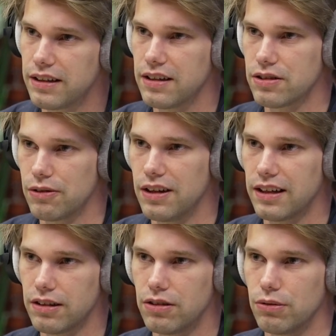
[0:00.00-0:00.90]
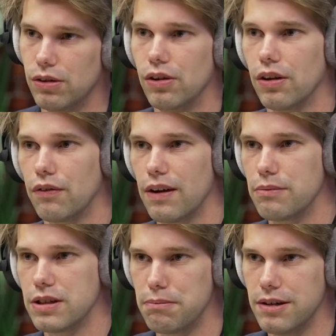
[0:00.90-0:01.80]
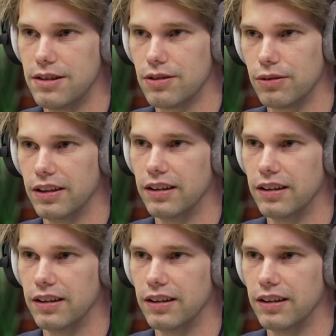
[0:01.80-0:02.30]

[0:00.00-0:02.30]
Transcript: that's connected to a lot of MCP tooling,